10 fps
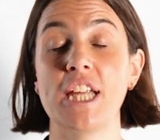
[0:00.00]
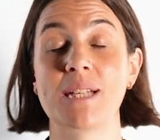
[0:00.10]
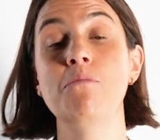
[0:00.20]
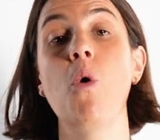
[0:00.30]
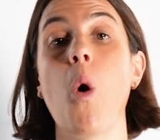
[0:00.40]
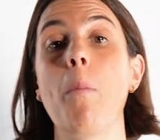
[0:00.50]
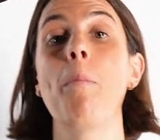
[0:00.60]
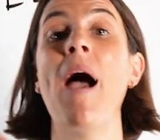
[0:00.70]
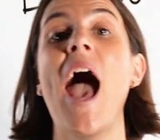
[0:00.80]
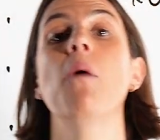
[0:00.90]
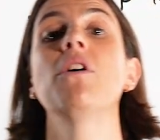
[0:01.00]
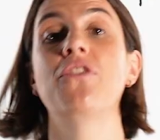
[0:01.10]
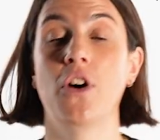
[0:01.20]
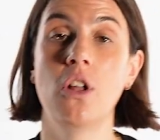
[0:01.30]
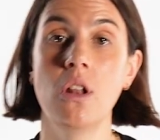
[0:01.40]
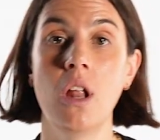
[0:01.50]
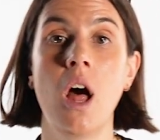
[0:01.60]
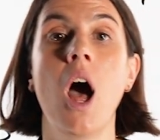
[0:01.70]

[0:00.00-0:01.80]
is more powerful,